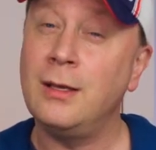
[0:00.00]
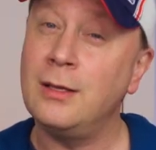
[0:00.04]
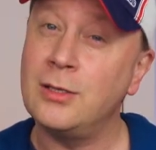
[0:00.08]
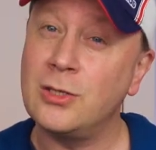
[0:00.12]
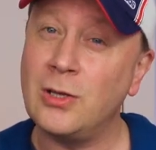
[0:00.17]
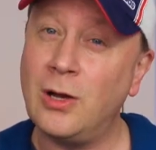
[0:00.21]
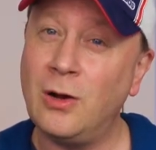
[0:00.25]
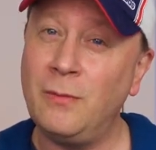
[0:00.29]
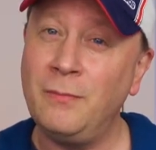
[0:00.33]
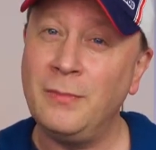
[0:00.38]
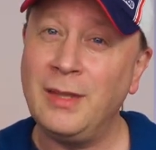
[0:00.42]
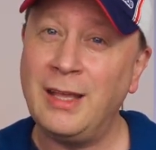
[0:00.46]

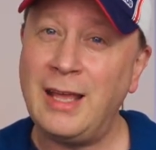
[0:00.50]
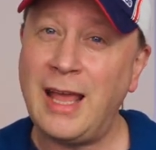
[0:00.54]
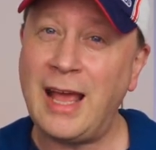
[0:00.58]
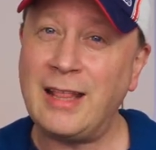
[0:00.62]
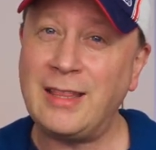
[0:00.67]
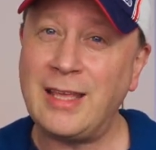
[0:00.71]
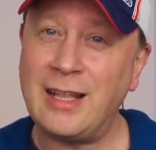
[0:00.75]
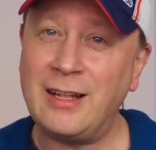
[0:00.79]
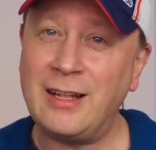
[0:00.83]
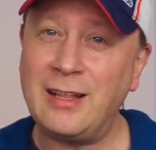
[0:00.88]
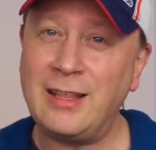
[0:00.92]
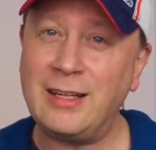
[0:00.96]
So
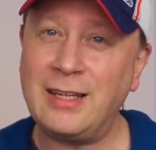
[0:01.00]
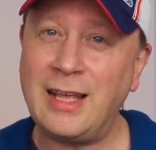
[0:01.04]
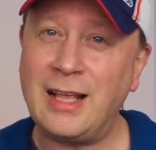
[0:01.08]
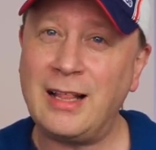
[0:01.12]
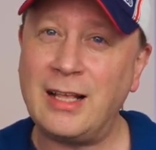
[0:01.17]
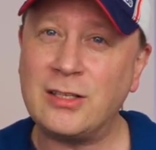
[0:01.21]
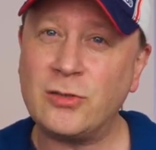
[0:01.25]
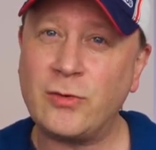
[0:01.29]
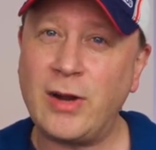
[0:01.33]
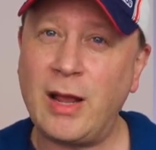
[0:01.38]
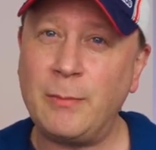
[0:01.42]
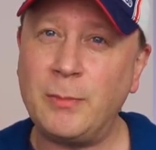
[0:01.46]
at the end of the day,
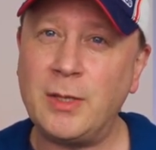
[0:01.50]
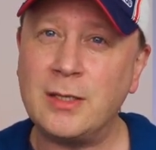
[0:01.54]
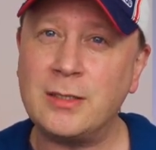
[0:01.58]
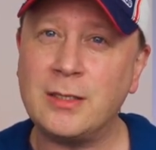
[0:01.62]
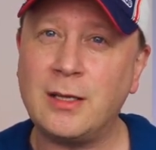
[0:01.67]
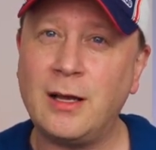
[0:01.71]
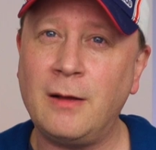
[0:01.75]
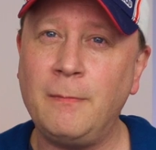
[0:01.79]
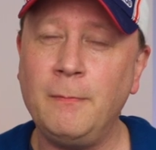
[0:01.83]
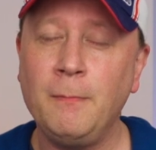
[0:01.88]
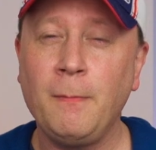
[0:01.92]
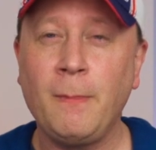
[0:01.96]
let's wrap this
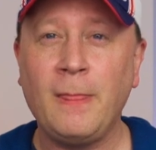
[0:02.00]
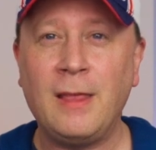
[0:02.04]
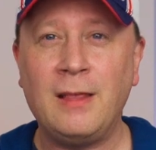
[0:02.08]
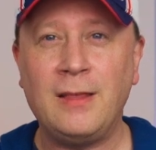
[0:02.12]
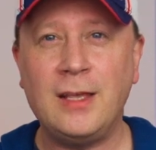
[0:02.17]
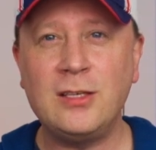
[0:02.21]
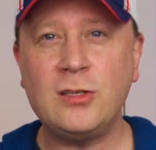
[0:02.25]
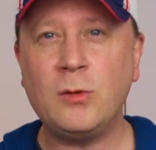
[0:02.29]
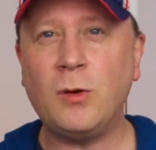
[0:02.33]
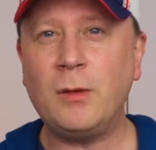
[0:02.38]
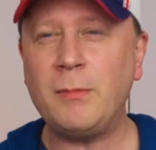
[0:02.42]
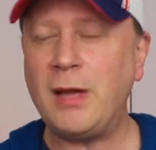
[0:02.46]
up.
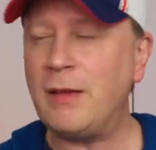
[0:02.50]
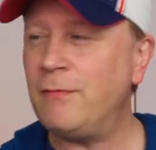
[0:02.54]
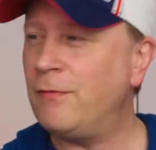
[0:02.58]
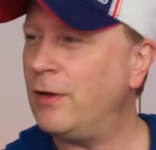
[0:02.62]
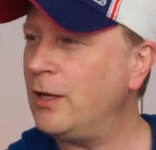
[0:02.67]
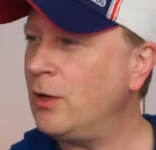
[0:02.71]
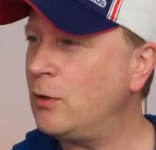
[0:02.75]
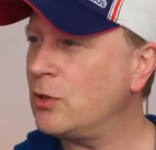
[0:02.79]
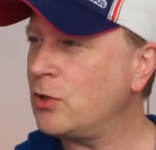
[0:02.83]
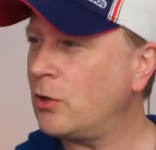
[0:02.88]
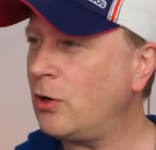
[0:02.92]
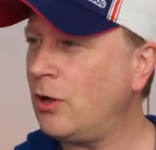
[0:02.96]
These are what my
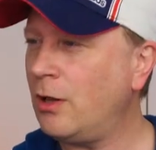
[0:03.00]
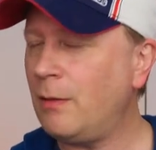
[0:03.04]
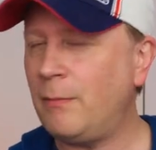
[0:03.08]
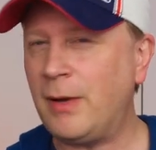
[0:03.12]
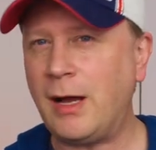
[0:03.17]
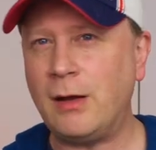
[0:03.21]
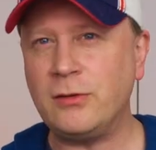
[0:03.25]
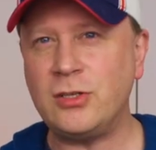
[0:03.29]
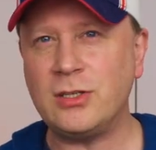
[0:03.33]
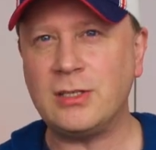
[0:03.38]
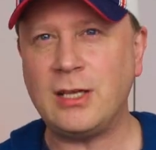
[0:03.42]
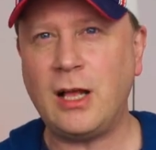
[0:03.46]
videos are all
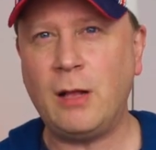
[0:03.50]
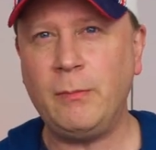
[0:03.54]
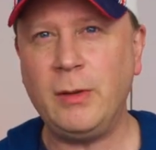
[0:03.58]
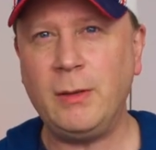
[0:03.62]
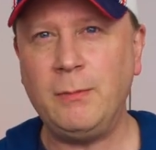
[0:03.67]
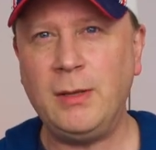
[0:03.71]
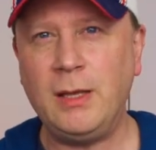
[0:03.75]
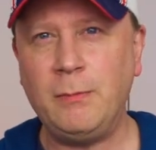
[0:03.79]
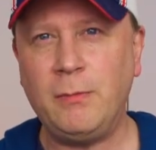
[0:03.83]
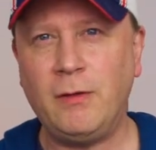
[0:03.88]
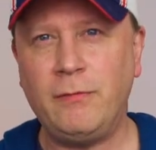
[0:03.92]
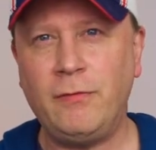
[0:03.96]
about, just helping
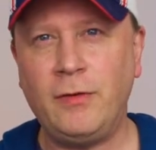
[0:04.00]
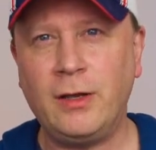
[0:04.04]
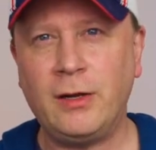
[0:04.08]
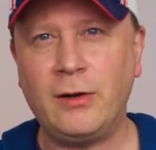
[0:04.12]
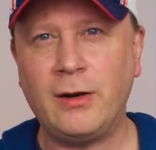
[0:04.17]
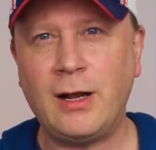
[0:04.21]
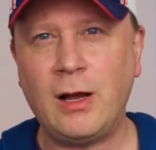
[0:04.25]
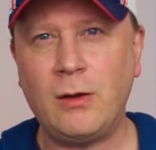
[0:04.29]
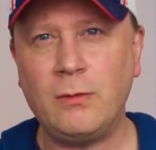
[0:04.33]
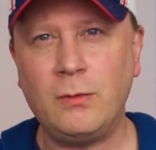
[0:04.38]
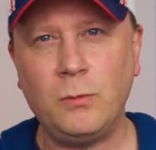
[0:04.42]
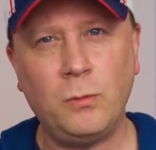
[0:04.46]
people figure
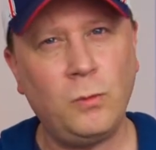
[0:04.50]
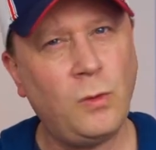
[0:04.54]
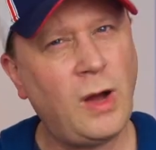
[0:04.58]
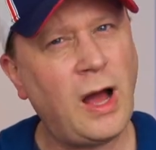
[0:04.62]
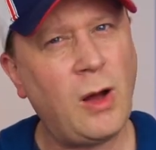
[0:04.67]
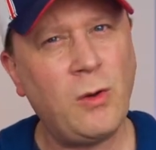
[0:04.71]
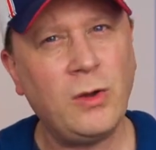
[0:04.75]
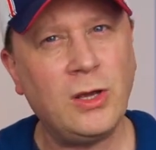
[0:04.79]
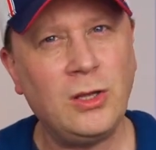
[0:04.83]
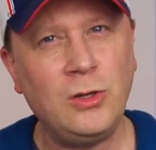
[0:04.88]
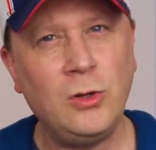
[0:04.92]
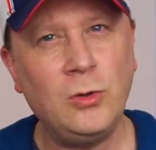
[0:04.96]
out
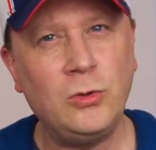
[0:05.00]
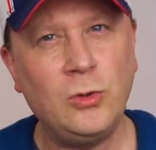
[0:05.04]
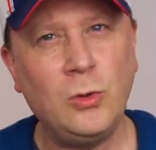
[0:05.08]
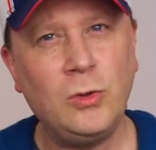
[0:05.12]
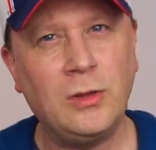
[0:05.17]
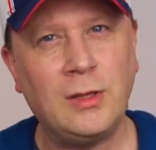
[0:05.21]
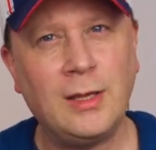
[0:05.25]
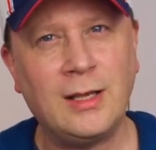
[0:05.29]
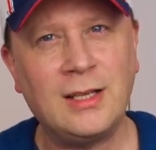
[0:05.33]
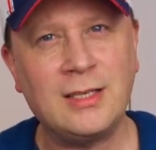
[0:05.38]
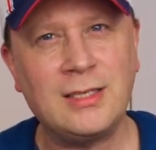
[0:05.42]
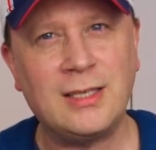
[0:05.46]
how can you do
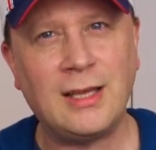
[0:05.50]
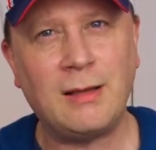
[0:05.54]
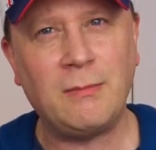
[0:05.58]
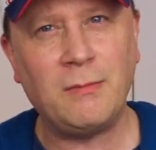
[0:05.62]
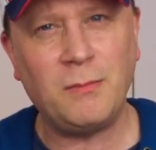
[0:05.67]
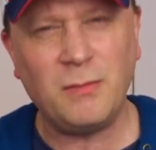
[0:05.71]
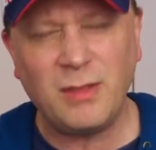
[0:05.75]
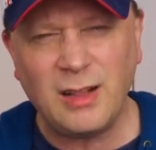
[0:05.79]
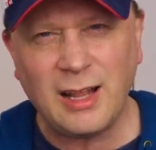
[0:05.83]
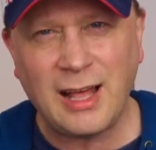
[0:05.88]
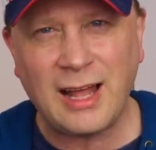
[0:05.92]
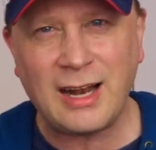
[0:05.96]
things that a
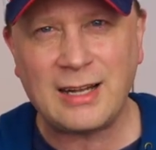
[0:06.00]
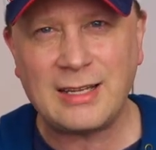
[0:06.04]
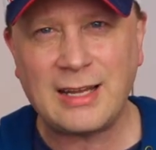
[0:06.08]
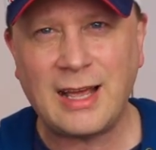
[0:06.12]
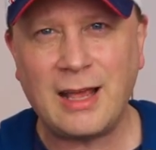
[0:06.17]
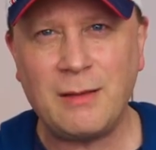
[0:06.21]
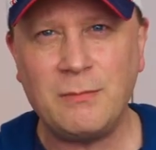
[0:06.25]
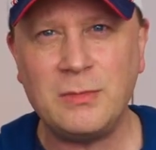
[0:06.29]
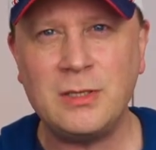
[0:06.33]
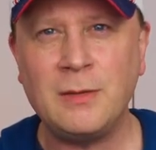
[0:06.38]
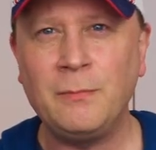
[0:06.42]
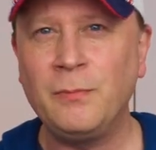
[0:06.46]
lot of
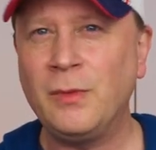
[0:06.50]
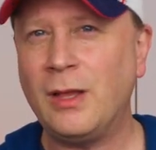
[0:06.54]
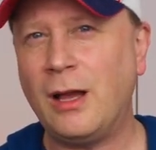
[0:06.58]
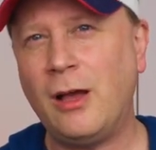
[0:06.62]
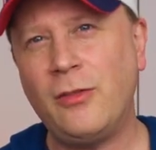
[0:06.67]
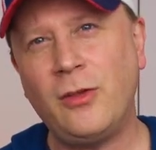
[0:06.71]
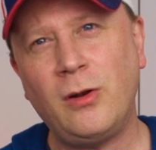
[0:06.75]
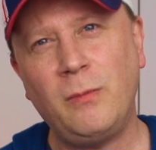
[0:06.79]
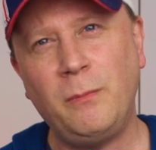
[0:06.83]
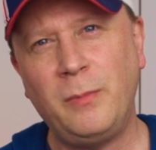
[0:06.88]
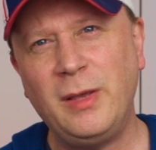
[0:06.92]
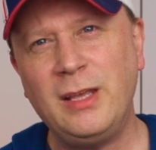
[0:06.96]
times
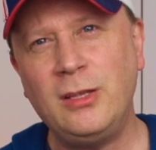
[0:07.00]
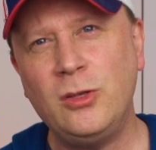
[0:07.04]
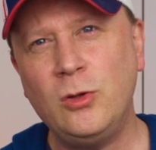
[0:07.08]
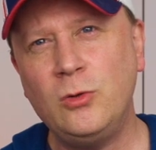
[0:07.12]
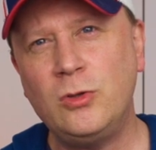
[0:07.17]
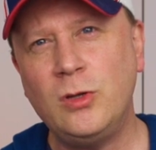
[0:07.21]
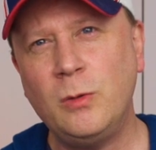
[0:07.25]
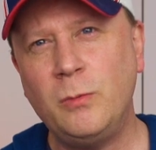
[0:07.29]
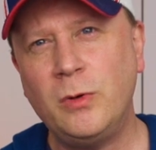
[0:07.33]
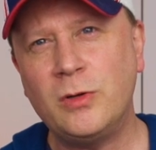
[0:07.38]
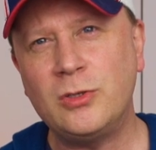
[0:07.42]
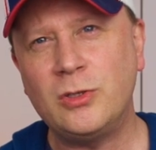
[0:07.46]
other big
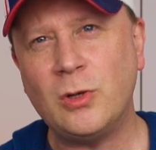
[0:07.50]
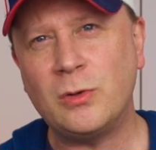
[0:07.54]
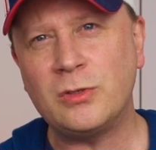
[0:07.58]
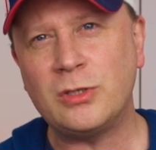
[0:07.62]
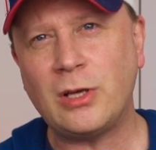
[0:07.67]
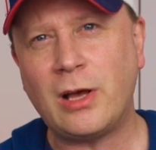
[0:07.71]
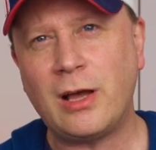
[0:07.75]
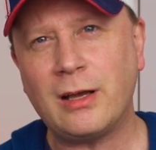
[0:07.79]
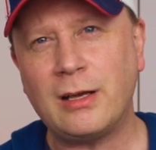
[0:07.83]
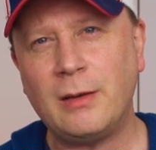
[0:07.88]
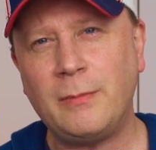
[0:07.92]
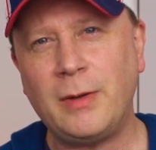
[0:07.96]
YouTubers don't
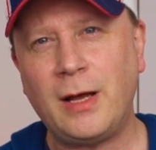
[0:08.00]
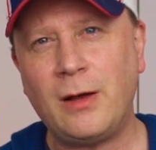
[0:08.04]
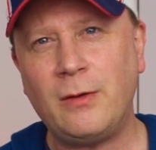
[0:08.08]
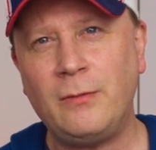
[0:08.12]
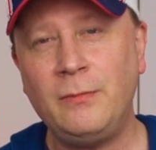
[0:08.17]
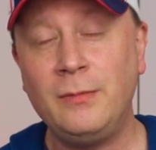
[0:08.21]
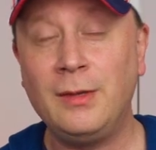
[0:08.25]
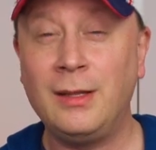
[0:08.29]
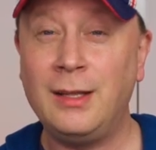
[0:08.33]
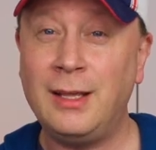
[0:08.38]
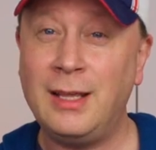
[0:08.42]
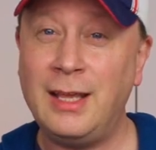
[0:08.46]
talk
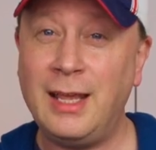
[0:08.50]
about.